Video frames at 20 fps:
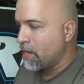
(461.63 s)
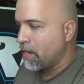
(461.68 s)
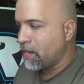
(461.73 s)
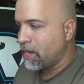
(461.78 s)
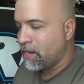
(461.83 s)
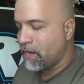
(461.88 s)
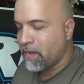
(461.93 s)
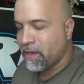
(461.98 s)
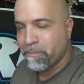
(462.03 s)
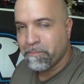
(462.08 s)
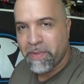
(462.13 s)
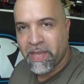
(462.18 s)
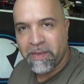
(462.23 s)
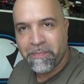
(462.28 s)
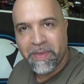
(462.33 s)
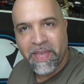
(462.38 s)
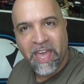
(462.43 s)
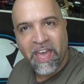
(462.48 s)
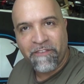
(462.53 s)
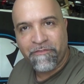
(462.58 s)

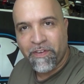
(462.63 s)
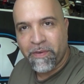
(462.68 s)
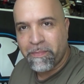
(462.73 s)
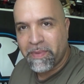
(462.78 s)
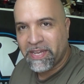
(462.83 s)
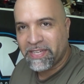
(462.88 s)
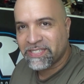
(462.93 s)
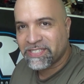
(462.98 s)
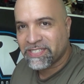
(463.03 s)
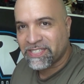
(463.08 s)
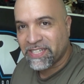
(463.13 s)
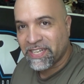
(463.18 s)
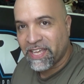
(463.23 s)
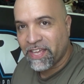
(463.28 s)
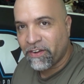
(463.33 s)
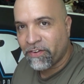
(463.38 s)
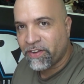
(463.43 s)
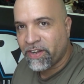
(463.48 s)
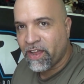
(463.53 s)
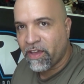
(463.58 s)
Maybe FMS
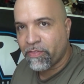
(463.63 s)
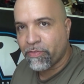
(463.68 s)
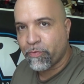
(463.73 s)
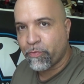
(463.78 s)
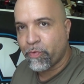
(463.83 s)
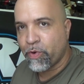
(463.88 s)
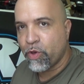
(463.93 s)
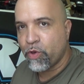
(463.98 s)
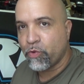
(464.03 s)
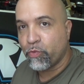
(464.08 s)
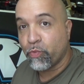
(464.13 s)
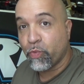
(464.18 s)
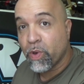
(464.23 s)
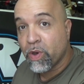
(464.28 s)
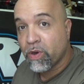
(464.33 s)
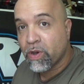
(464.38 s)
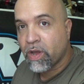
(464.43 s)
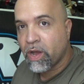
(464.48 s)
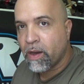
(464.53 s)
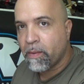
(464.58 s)
later down the road
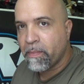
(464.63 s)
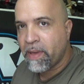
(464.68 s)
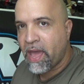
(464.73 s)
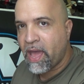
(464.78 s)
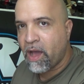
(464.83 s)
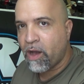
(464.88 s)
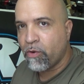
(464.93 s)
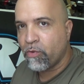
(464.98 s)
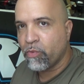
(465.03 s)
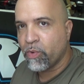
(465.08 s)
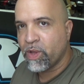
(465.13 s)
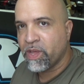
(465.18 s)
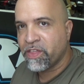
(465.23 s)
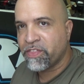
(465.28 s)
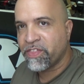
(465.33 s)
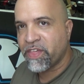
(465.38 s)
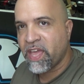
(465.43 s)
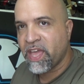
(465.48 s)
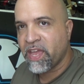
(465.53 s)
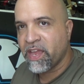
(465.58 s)
will come out
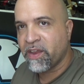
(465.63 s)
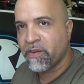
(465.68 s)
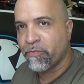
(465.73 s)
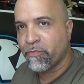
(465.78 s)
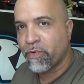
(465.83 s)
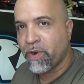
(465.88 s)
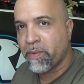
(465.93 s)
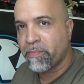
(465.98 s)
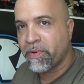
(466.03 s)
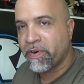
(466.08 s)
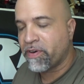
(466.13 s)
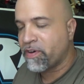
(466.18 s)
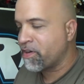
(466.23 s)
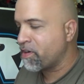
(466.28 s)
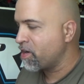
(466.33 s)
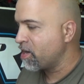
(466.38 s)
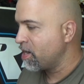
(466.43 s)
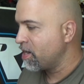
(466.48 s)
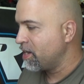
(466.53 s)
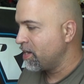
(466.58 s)
with a
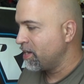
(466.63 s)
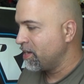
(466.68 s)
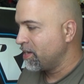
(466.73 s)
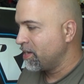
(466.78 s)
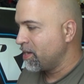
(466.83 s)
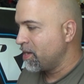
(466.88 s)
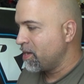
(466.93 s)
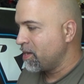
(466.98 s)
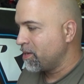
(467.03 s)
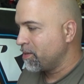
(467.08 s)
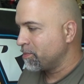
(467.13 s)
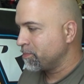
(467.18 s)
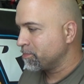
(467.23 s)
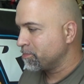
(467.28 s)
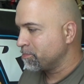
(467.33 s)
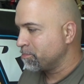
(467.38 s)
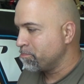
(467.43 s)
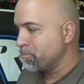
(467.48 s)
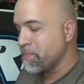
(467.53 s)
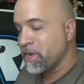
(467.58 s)
rubber
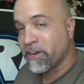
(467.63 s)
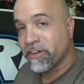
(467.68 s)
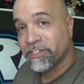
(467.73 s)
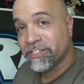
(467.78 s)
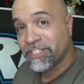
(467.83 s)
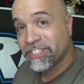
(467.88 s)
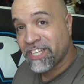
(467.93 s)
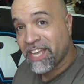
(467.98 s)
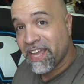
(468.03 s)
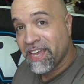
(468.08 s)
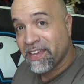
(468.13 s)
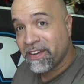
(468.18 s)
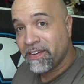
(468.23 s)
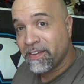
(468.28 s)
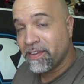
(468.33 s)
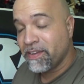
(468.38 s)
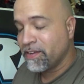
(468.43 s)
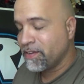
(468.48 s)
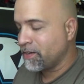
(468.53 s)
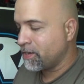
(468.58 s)
mirror stand
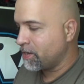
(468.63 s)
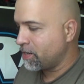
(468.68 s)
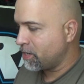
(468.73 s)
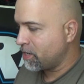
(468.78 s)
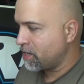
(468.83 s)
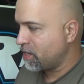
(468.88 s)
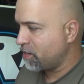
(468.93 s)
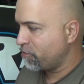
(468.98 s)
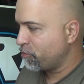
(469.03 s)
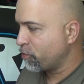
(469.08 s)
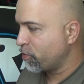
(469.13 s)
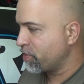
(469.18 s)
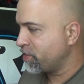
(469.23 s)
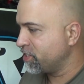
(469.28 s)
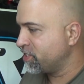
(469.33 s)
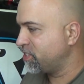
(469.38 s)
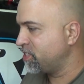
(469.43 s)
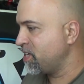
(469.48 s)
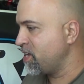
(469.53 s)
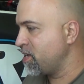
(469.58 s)
for
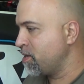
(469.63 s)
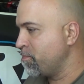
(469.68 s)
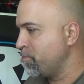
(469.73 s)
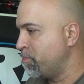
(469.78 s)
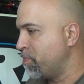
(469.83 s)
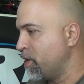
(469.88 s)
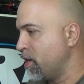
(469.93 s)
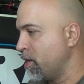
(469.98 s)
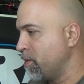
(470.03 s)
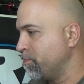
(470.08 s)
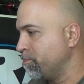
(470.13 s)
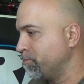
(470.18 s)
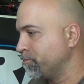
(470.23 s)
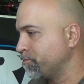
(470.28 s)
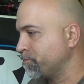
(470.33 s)
this thing, but